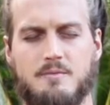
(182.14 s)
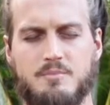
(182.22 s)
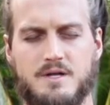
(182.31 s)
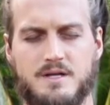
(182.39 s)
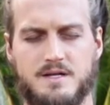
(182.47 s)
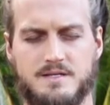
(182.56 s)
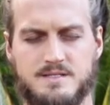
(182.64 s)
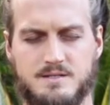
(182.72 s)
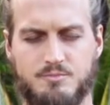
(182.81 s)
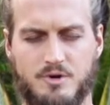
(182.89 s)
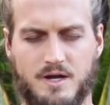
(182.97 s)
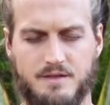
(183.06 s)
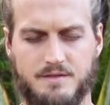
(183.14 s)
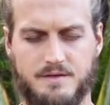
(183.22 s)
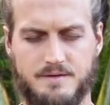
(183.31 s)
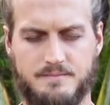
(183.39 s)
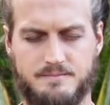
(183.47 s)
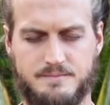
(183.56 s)
big deep breath.
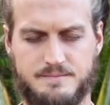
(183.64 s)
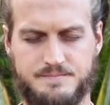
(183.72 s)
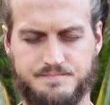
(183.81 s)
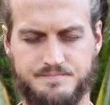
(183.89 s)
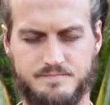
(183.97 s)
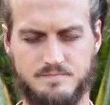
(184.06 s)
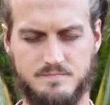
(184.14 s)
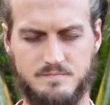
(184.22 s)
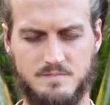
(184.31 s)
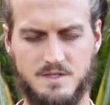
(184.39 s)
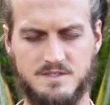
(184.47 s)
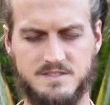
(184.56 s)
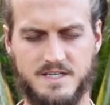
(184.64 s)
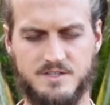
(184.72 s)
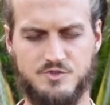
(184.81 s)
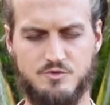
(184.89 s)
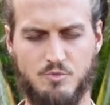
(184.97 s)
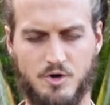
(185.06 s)
Let's take
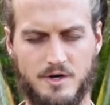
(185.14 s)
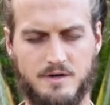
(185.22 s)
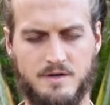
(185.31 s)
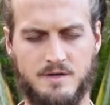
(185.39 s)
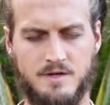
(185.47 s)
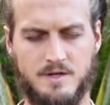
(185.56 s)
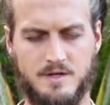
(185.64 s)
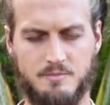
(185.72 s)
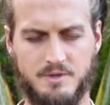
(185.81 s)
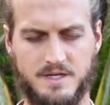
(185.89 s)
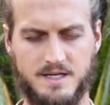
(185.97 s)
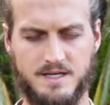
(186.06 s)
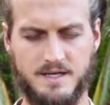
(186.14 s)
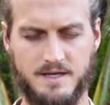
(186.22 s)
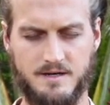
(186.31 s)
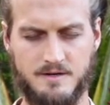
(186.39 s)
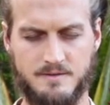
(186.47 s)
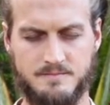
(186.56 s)
two more. Big
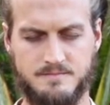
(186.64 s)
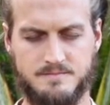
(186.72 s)
inhale,